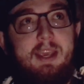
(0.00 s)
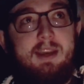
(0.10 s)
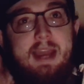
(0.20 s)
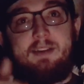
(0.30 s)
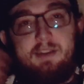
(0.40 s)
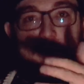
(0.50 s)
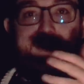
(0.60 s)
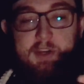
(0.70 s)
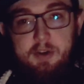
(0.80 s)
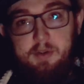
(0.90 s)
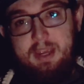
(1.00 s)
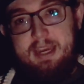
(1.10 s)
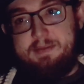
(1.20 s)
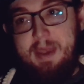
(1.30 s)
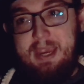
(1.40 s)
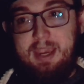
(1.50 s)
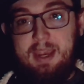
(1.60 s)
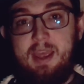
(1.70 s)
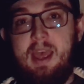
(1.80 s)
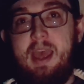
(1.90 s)
connected to the material that he's
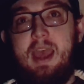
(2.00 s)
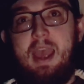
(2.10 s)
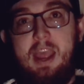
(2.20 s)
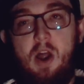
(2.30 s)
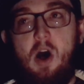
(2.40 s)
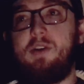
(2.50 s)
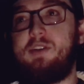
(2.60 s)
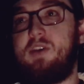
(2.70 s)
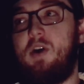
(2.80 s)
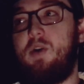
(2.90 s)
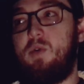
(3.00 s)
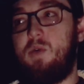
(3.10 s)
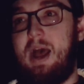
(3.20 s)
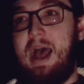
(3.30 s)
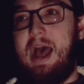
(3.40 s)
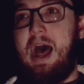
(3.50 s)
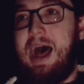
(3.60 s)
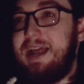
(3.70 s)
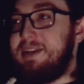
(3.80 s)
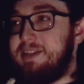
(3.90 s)
making, and also
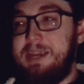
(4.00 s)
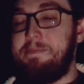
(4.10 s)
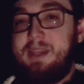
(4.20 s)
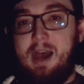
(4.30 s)
deeply